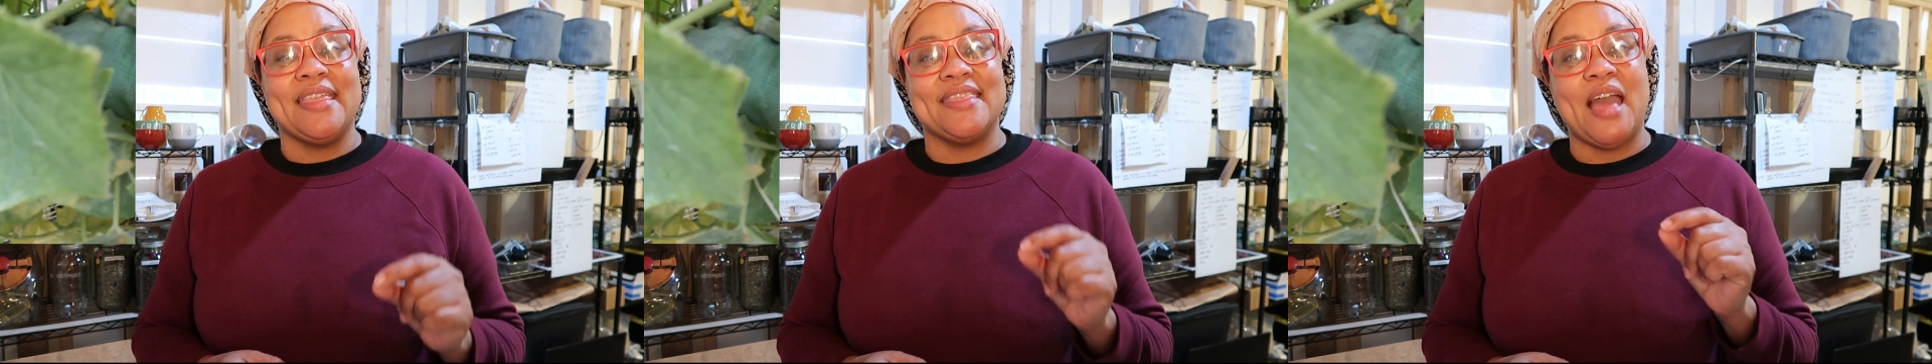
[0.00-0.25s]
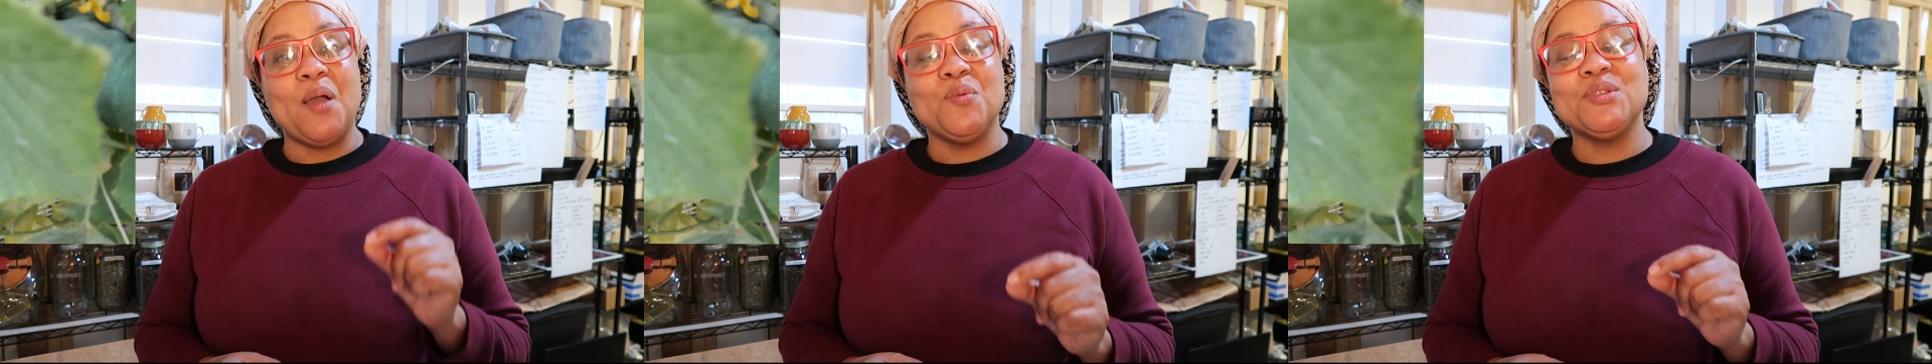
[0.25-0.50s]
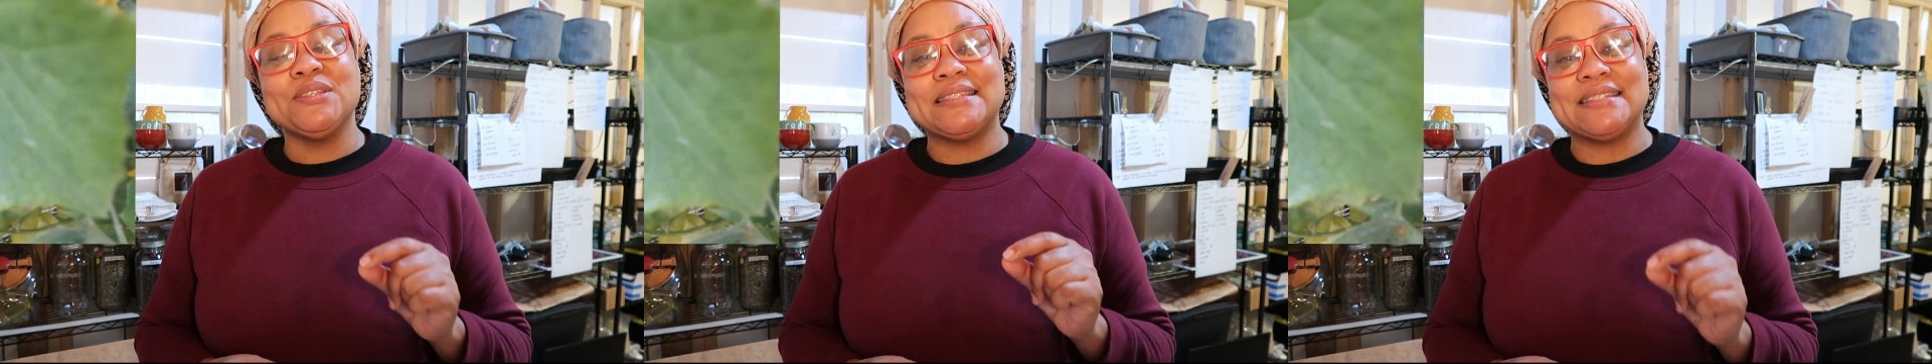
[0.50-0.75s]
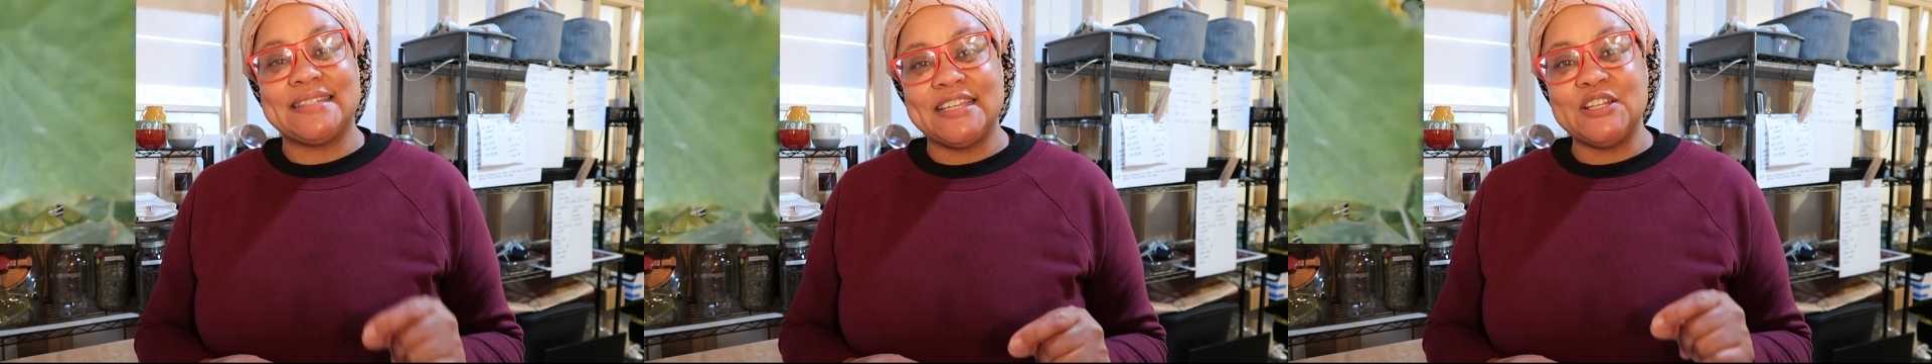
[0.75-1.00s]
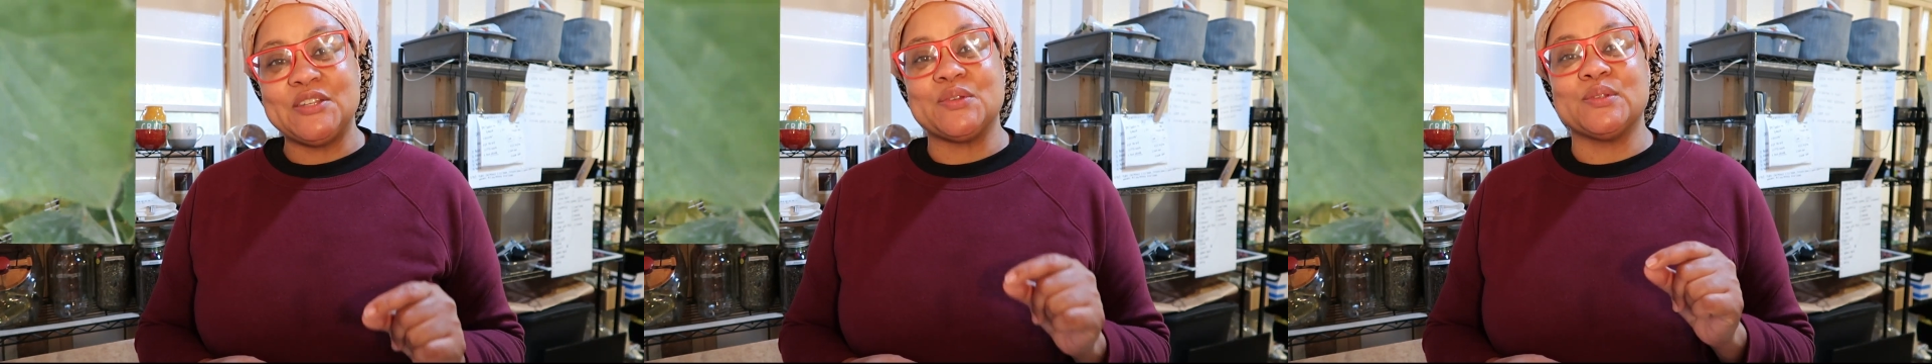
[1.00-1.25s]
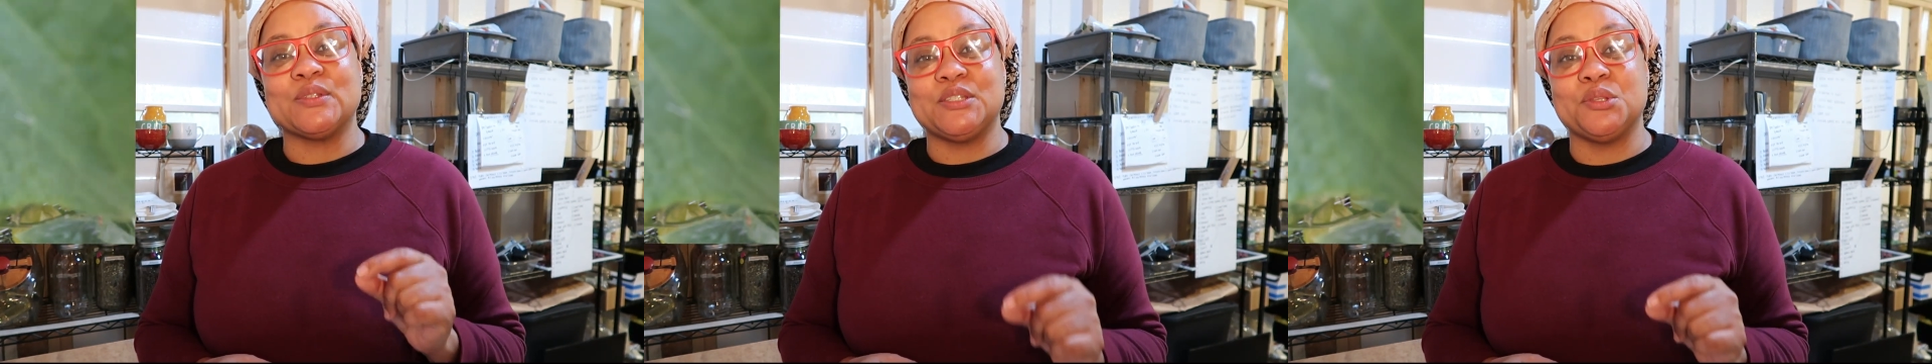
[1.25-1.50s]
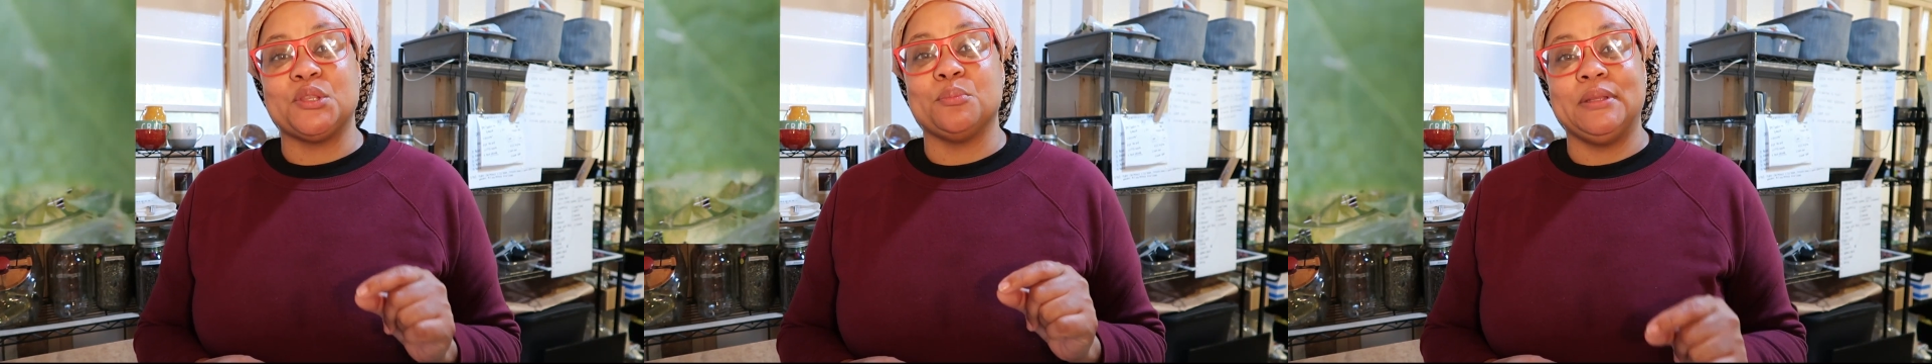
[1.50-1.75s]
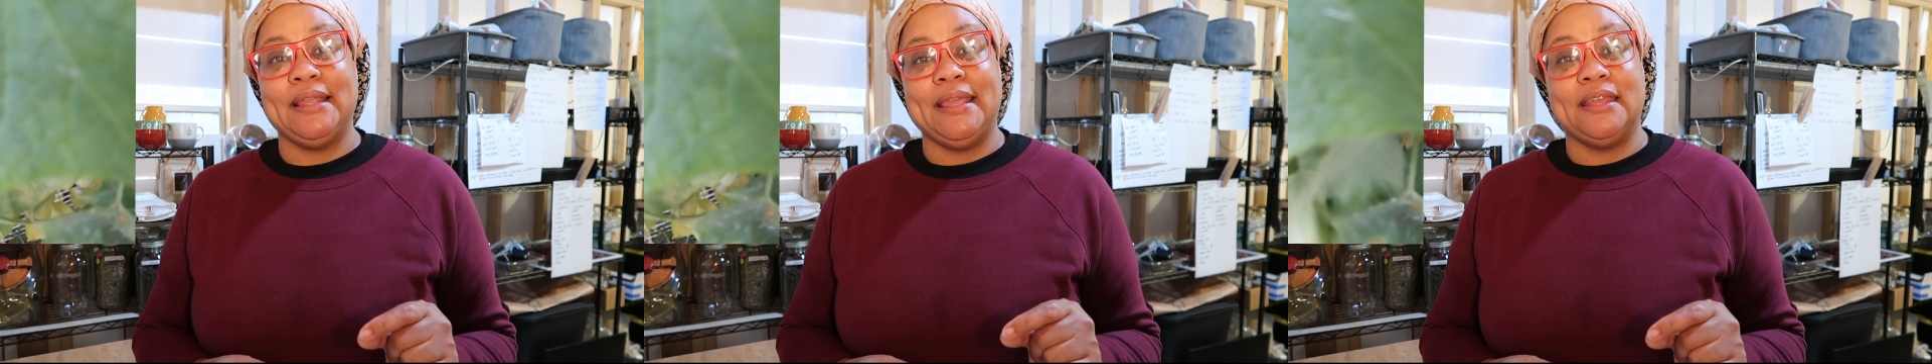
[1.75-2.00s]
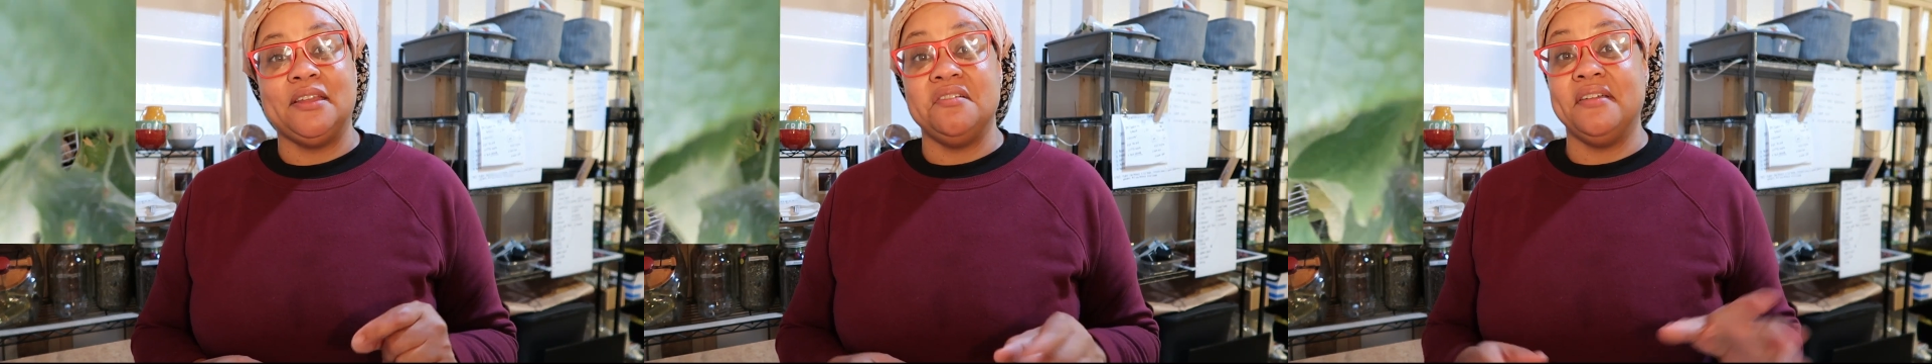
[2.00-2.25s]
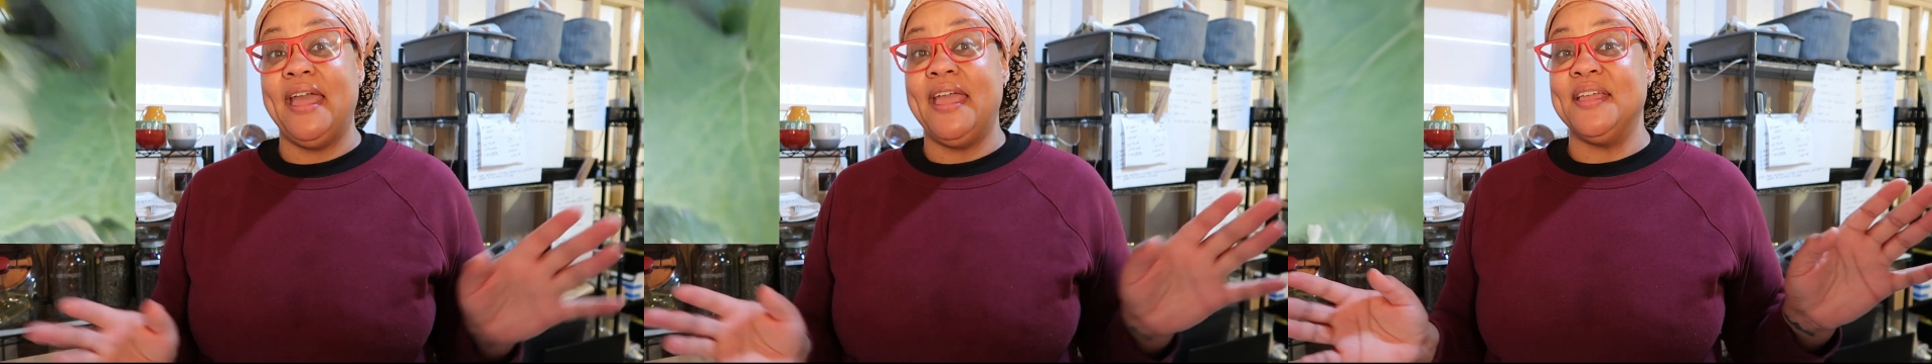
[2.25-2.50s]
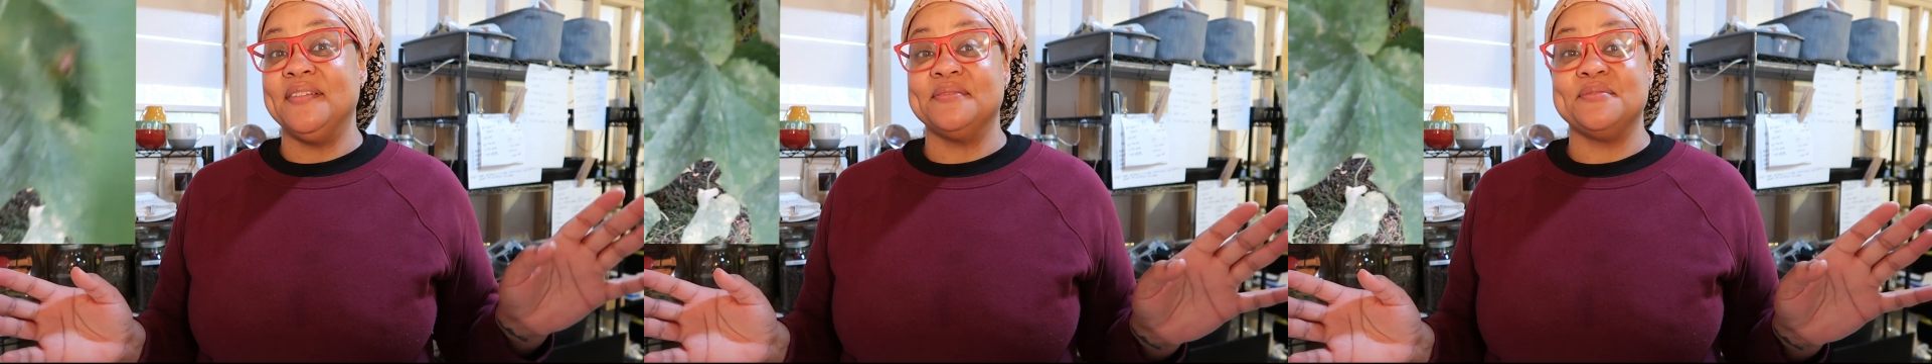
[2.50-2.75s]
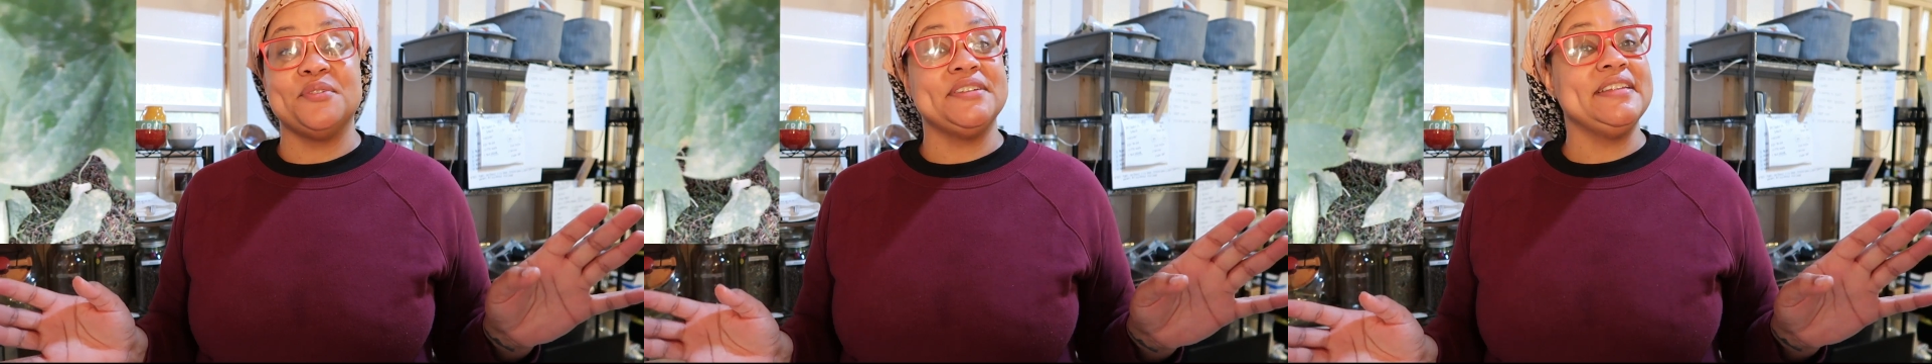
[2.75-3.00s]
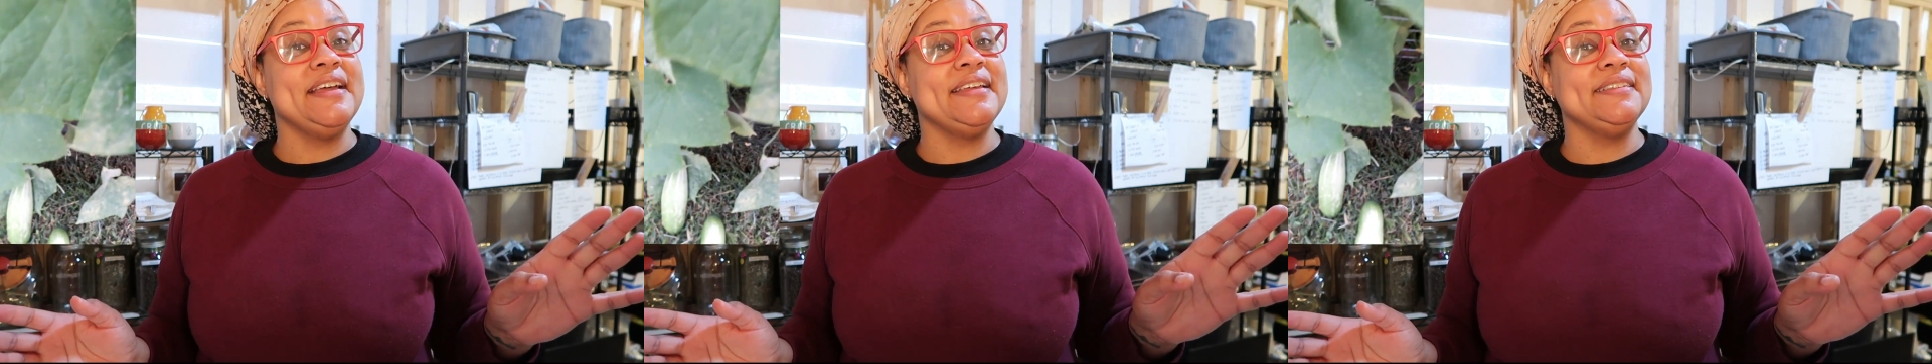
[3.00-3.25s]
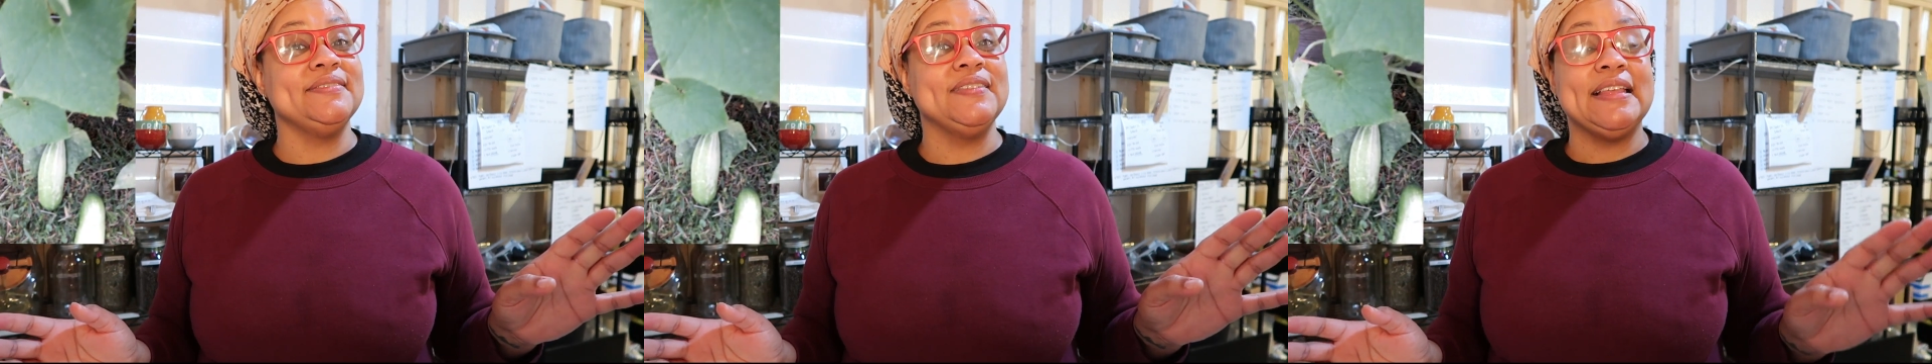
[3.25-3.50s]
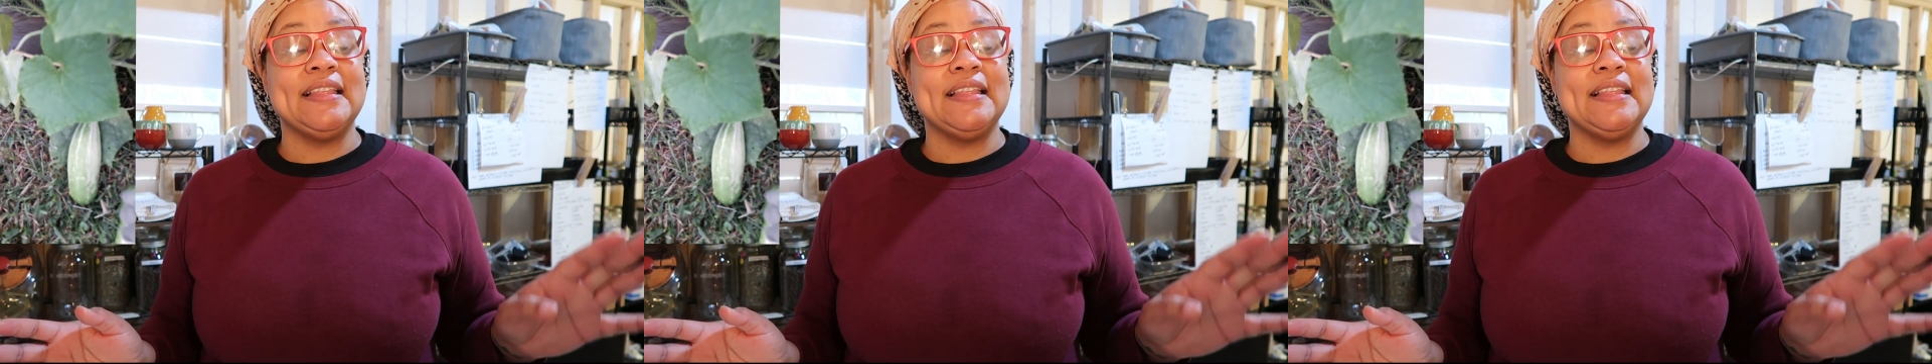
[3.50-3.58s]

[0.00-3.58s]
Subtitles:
that will signal to the plant, okay, we're done.